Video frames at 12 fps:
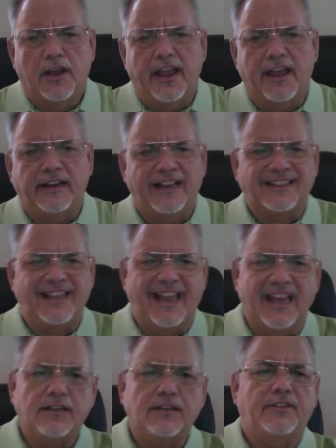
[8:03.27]
And at the
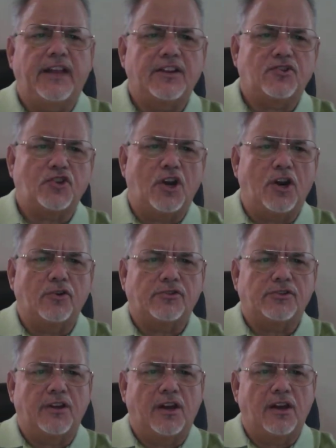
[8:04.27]
end of that
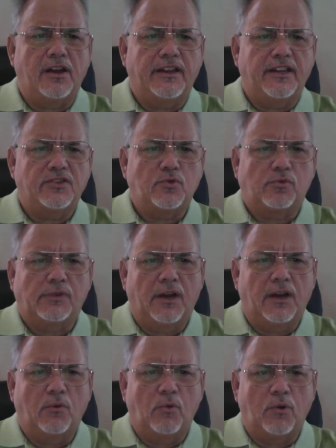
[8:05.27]
chart is
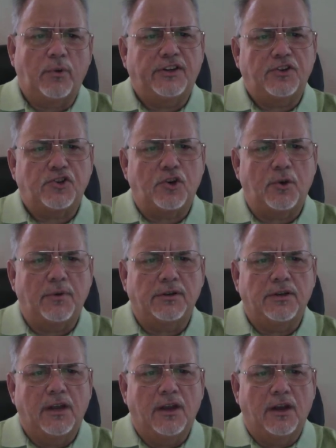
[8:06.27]
where we determine